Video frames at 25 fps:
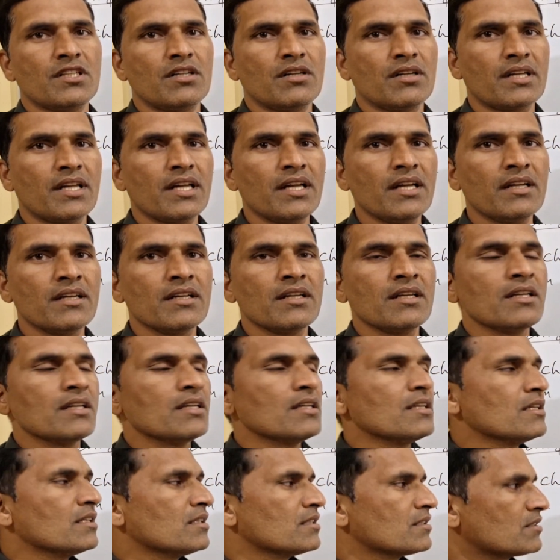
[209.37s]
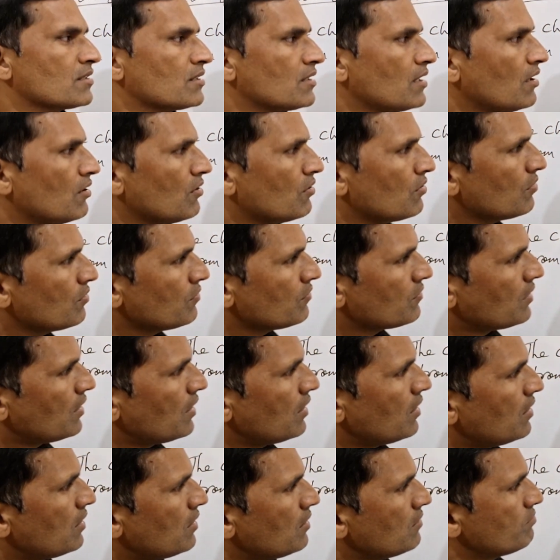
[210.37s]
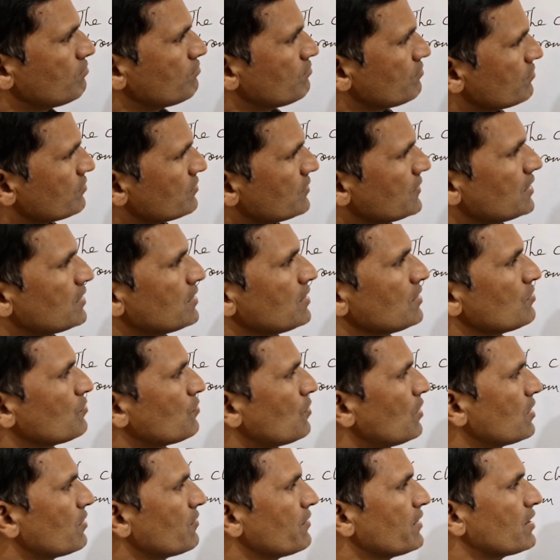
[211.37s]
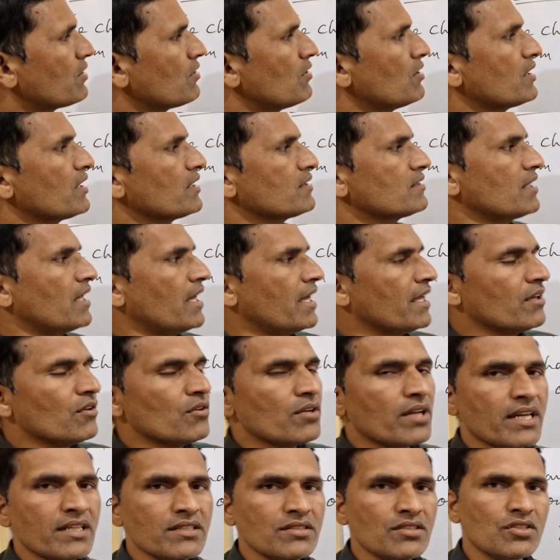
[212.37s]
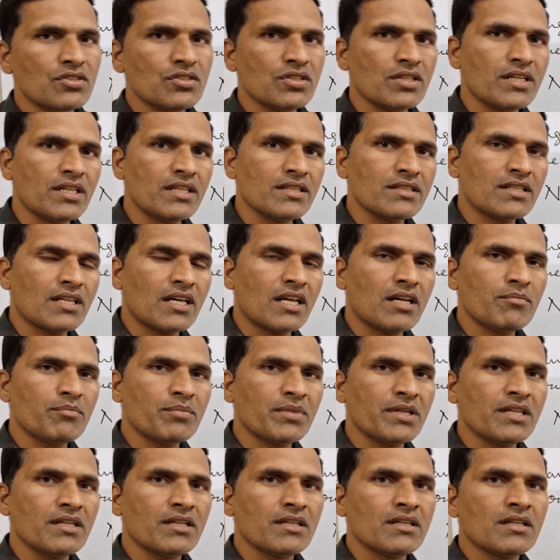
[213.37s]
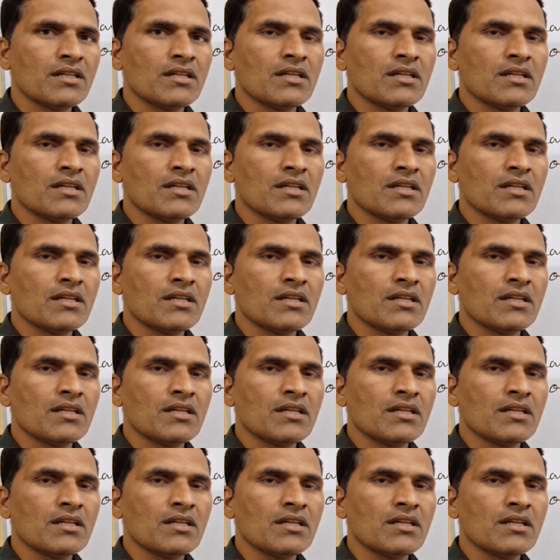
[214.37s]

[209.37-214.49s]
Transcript: Okay. So now this is what we call it as ionization enthalpy.